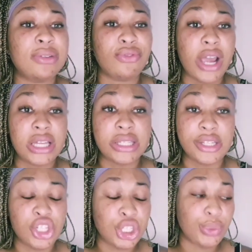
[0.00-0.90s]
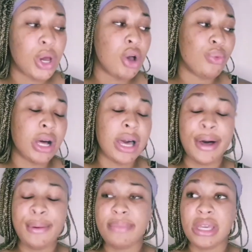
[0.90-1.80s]
fraxton she real real
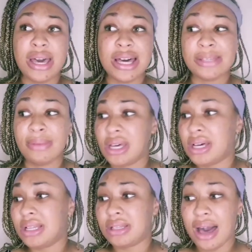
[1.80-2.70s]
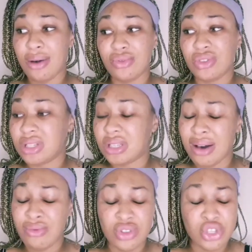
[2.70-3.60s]
helped me yes because i was i
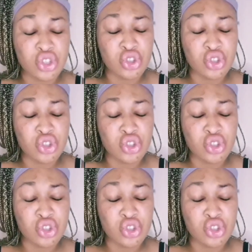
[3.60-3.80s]
was